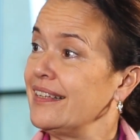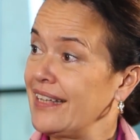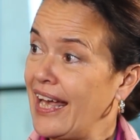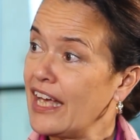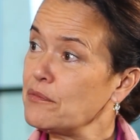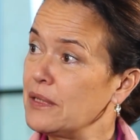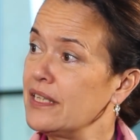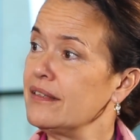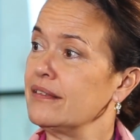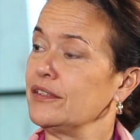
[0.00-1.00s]
there had
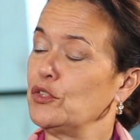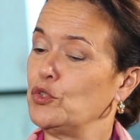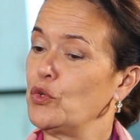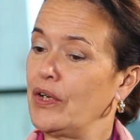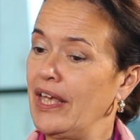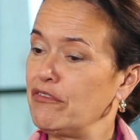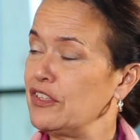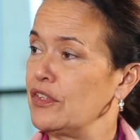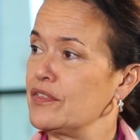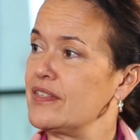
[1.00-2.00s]
been you know,
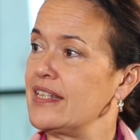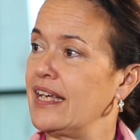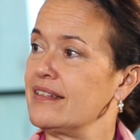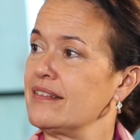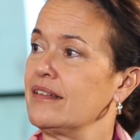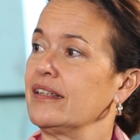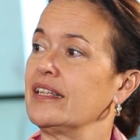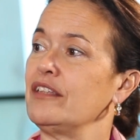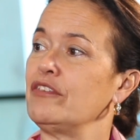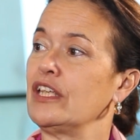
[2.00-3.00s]
evidence that
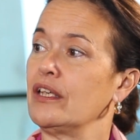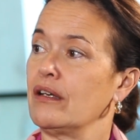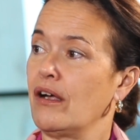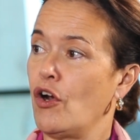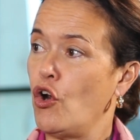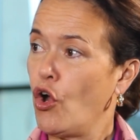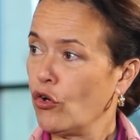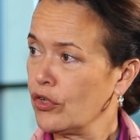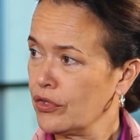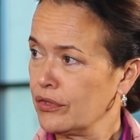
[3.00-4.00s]
giving a
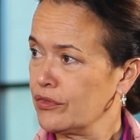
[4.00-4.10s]
longer